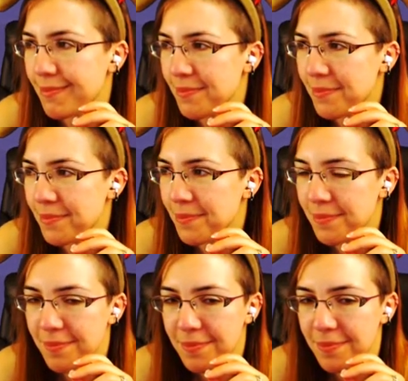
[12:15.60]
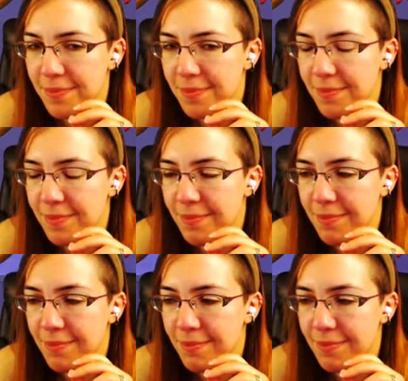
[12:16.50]

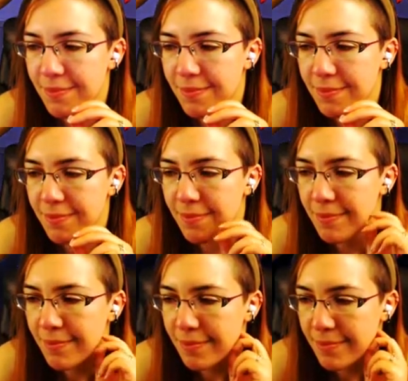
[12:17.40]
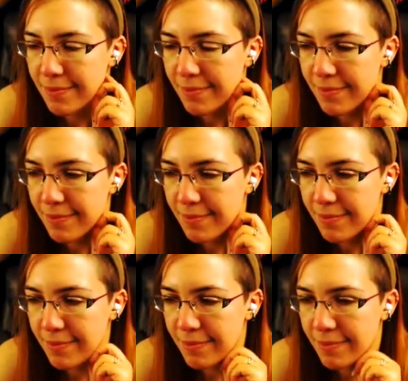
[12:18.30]

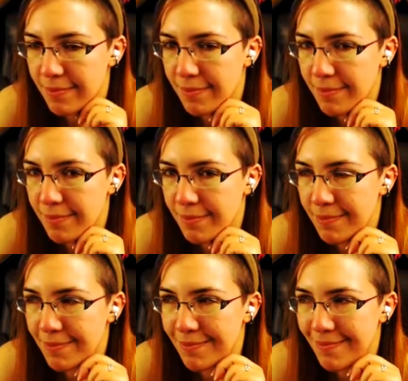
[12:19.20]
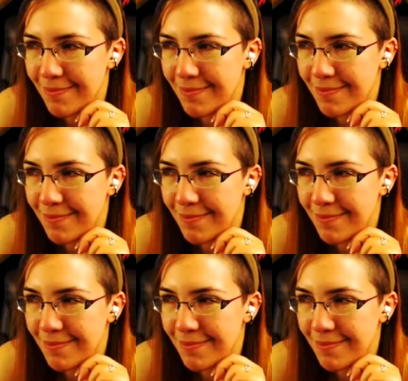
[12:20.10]
[no speech]